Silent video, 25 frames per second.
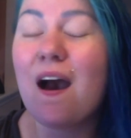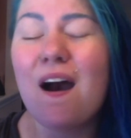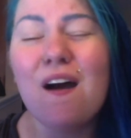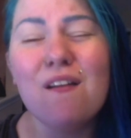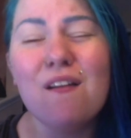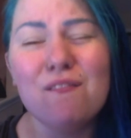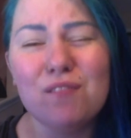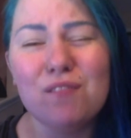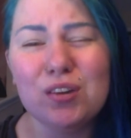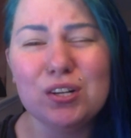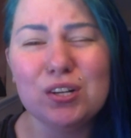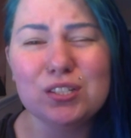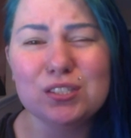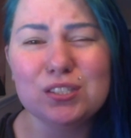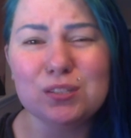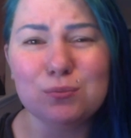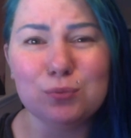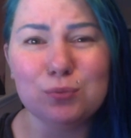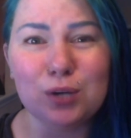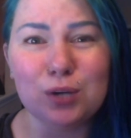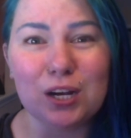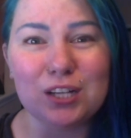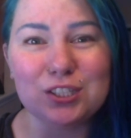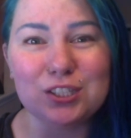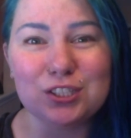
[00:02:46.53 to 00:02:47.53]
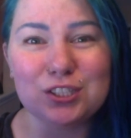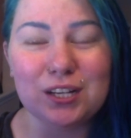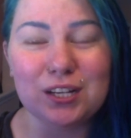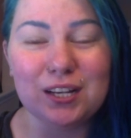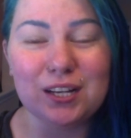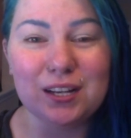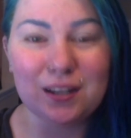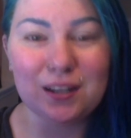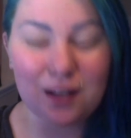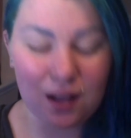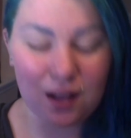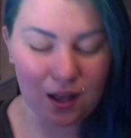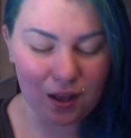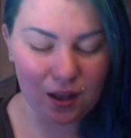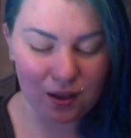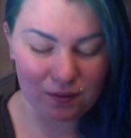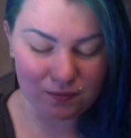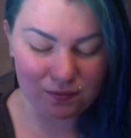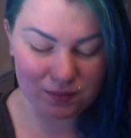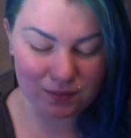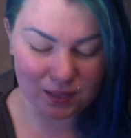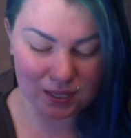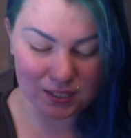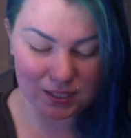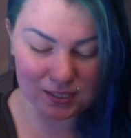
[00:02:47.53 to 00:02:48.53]
first impression
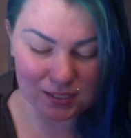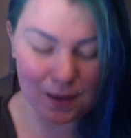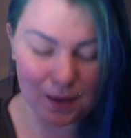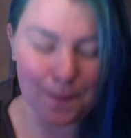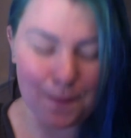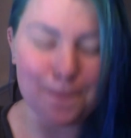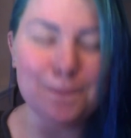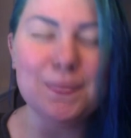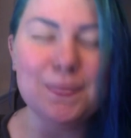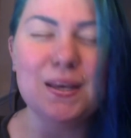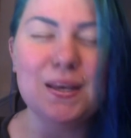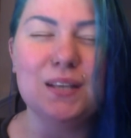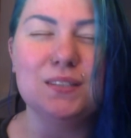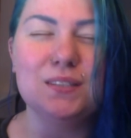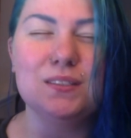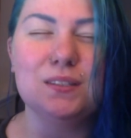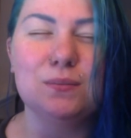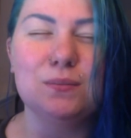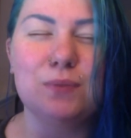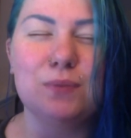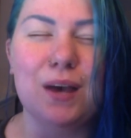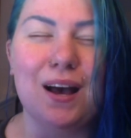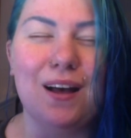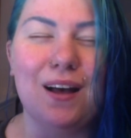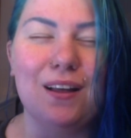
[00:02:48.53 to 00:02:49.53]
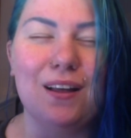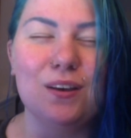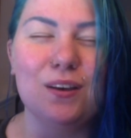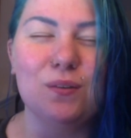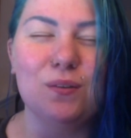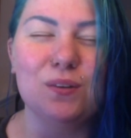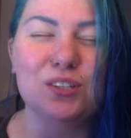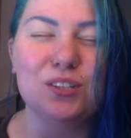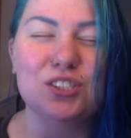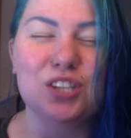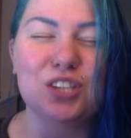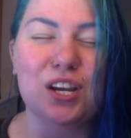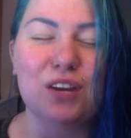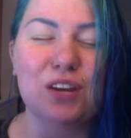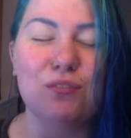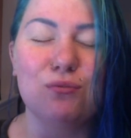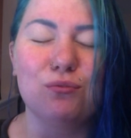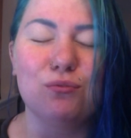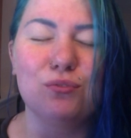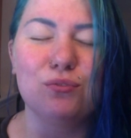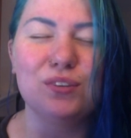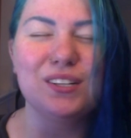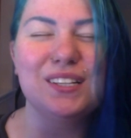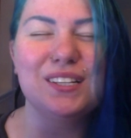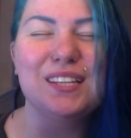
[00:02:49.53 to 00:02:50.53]
of this amazing palette, which I
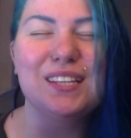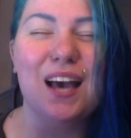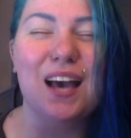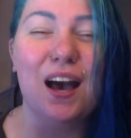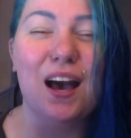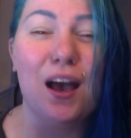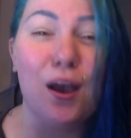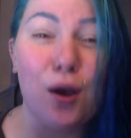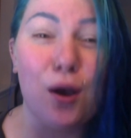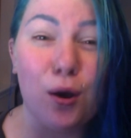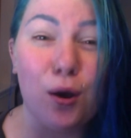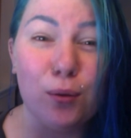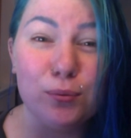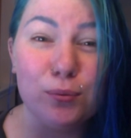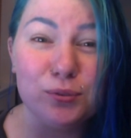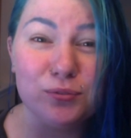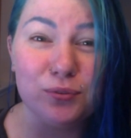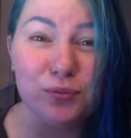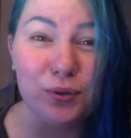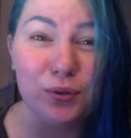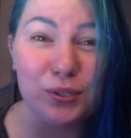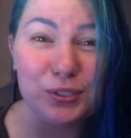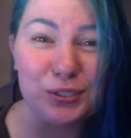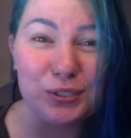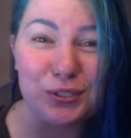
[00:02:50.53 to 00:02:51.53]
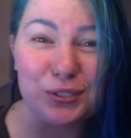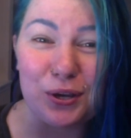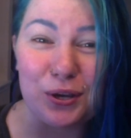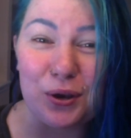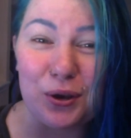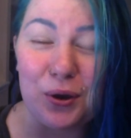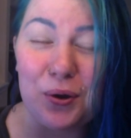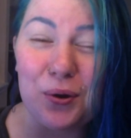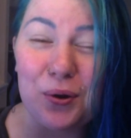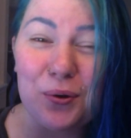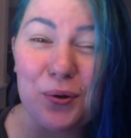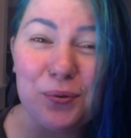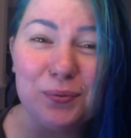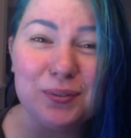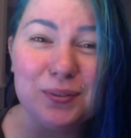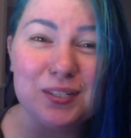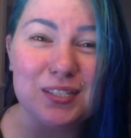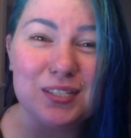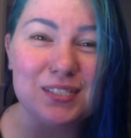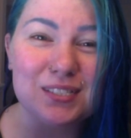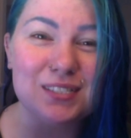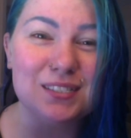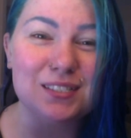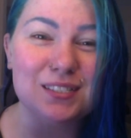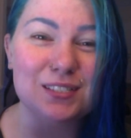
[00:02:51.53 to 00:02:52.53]
have really high hopes for, so I hope it
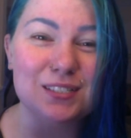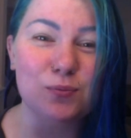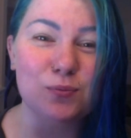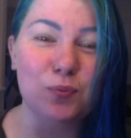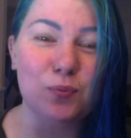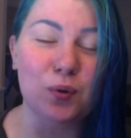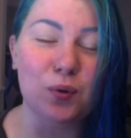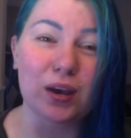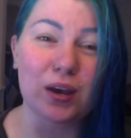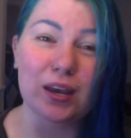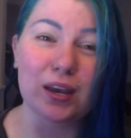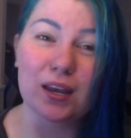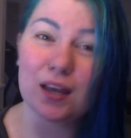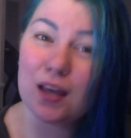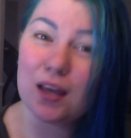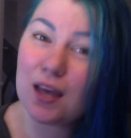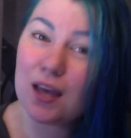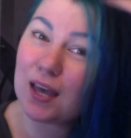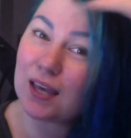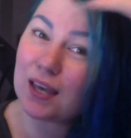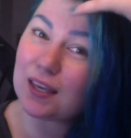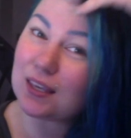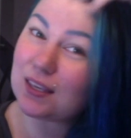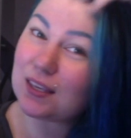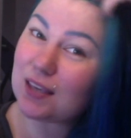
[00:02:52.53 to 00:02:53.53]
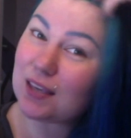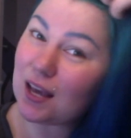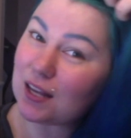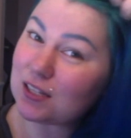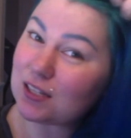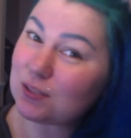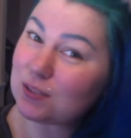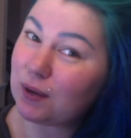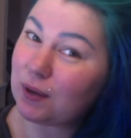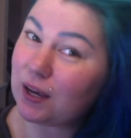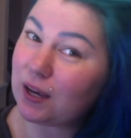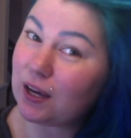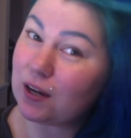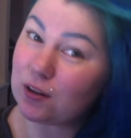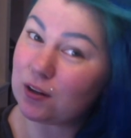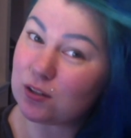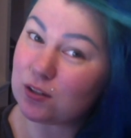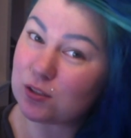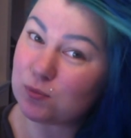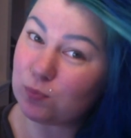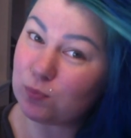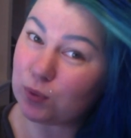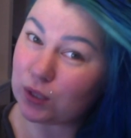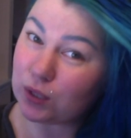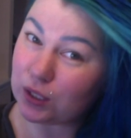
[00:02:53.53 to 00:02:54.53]
doesn't disappoint. Yes, my hair
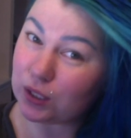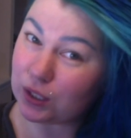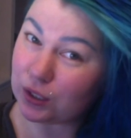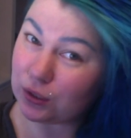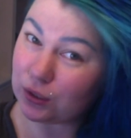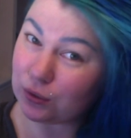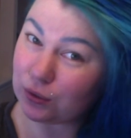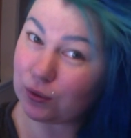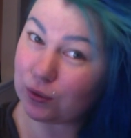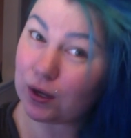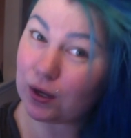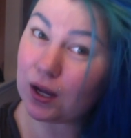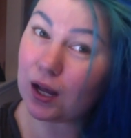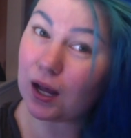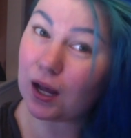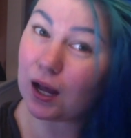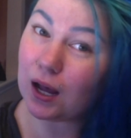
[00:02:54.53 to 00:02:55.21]
is blue.